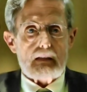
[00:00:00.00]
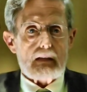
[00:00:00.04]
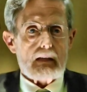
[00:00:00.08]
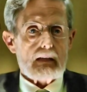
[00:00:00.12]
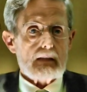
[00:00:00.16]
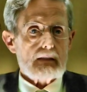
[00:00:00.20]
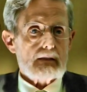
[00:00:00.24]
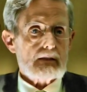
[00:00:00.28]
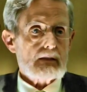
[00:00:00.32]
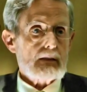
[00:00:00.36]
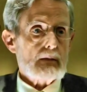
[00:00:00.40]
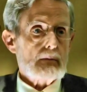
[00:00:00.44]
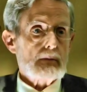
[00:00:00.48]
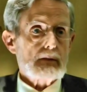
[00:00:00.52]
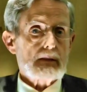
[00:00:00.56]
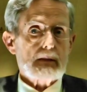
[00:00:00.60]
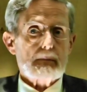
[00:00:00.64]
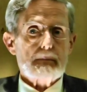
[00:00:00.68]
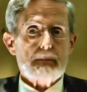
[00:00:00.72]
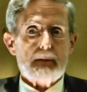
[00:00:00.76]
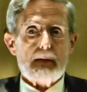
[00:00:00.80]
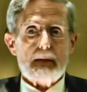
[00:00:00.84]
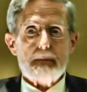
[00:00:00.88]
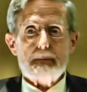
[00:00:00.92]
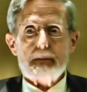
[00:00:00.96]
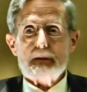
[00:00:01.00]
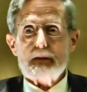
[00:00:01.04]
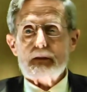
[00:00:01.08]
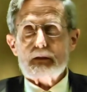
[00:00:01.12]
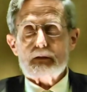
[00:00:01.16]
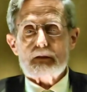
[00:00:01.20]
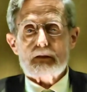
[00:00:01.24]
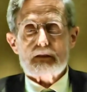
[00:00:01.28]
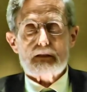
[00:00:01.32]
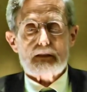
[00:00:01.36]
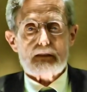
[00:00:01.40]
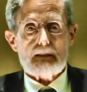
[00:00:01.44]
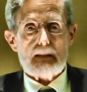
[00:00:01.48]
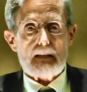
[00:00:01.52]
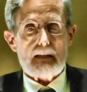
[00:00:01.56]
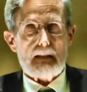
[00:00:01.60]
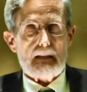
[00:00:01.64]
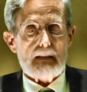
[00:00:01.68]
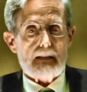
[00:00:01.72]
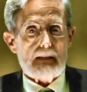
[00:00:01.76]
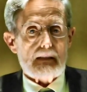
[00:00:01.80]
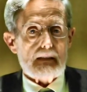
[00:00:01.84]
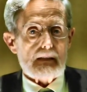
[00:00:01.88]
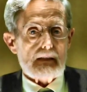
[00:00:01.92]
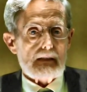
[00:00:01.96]
And some of the people you could
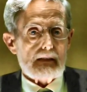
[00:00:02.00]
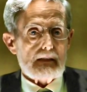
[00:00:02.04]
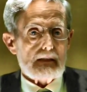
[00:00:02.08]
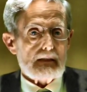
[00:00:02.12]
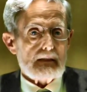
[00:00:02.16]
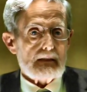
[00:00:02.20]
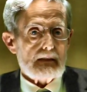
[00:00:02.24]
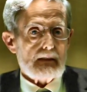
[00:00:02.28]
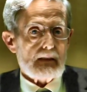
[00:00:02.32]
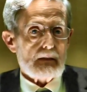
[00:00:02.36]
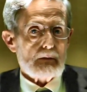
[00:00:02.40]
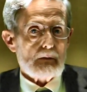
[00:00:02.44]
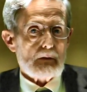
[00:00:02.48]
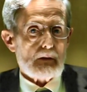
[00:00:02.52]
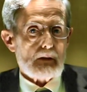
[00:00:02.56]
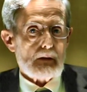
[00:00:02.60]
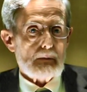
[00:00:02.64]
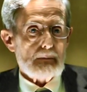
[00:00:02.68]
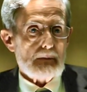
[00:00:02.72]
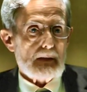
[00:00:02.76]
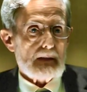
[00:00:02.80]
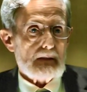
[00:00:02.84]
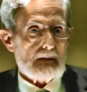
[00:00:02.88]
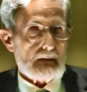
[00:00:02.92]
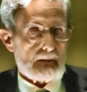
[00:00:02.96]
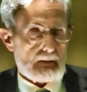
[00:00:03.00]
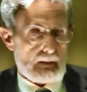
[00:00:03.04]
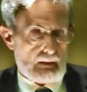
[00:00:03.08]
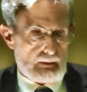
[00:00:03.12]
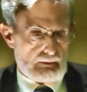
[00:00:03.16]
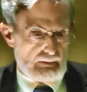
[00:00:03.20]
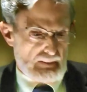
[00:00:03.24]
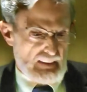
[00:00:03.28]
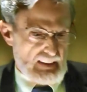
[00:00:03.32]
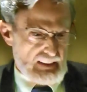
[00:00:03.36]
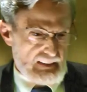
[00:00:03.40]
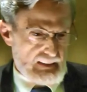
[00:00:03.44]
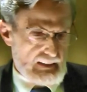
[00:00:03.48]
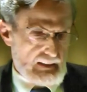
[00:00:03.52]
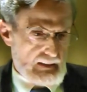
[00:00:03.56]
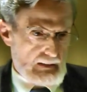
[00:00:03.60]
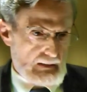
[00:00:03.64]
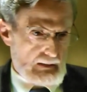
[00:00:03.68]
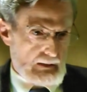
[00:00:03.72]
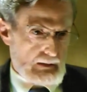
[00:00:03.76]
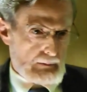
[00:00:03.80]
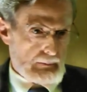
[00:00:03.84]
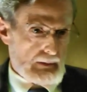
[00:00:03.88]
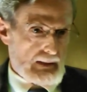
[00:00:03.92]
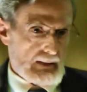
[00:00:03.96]
see, they were commit,
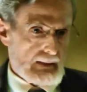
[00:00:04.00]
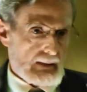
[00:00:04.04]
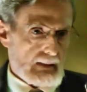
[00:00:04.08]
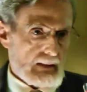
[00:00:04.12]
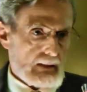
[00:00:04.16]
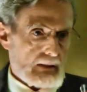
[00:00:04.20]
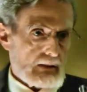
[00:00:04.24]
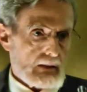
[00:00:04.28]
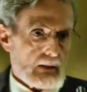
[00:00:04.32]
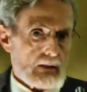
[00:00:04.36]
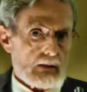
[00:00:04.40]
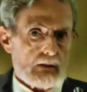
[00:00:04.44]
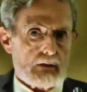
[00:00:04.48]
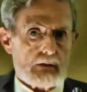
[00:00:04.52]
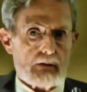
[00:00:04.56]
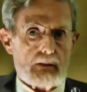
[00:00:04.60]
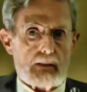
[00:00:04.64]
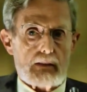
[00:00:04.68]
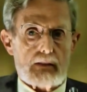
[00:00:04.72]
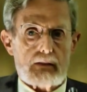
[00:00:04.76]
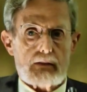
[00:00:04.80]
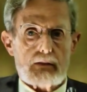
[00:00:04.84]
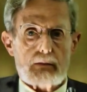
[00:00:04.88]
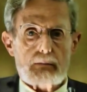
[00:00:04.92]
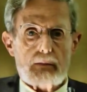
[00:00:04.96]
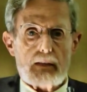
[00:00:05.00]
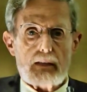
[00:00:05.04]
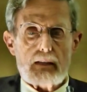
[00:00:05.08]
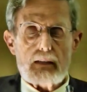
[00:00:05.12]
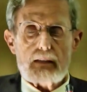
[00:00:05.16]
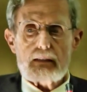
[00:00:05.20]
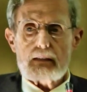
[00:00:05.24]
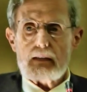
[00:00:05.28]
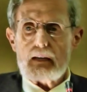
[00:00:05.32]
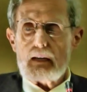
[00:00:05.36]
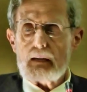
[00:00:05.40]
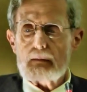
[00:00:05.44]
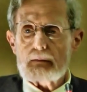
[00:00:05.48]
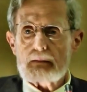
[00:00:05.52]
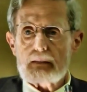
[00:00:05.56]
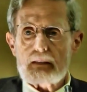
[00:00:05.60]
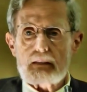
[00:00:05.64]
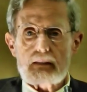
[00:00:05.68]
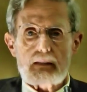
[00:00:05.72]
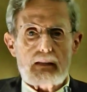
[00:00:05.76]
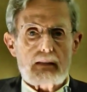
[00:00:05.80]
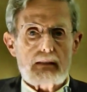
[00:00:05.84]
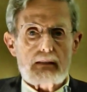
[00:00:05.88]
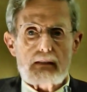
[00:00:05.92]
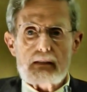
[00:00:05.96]
confessing, committing adulteries so many times,
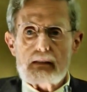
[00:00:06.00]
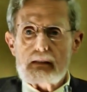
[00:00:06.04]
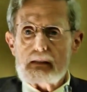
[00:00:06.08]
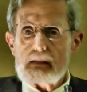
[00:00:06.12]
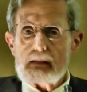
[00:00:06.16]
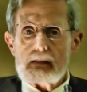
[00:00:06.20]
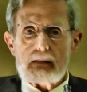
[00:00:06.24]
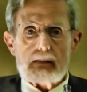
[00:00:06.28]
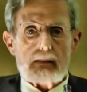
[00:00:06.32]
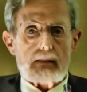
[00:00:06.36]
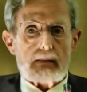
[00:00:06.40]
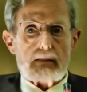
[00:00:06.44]
and then